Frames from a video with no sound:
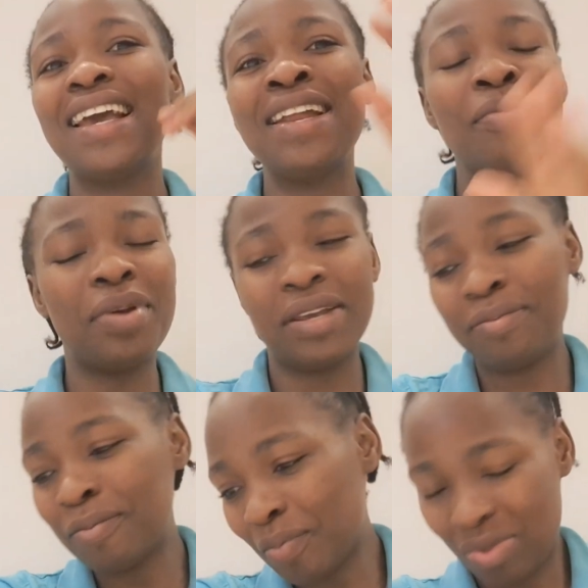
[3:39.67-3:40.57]
Anyway,
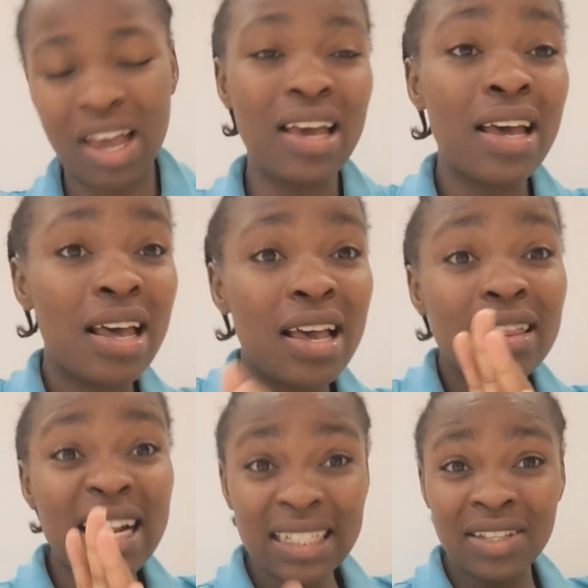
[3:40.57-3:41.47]

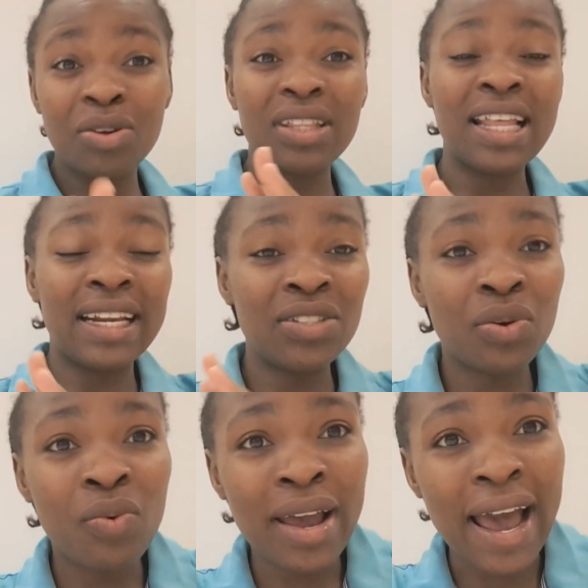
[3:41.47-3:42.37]
that is not the
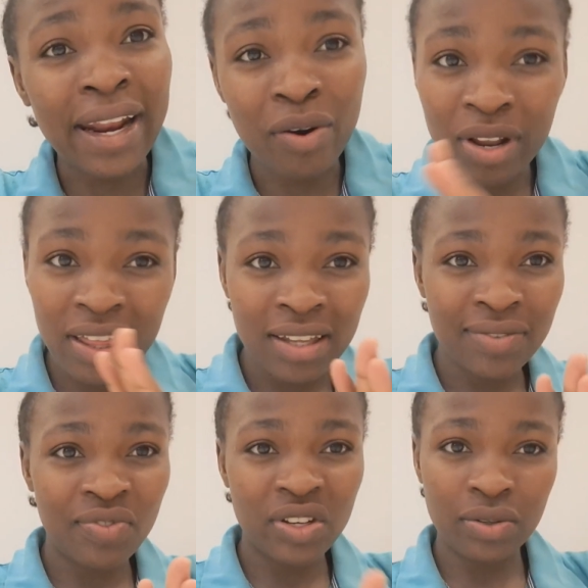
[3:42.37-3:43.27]
reason why I recorded
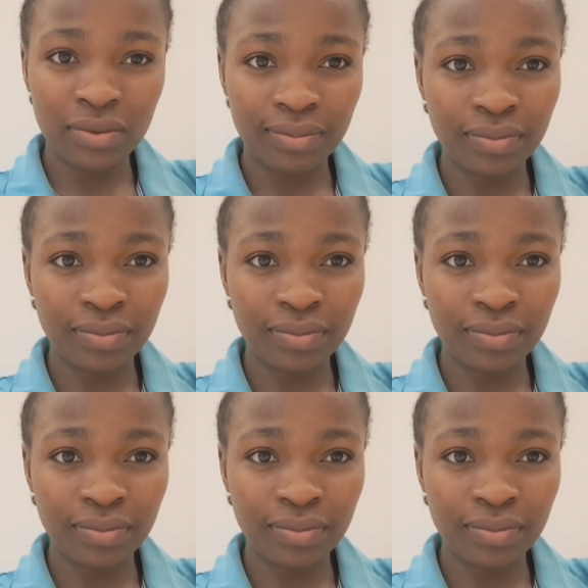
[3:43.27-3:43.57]
this video.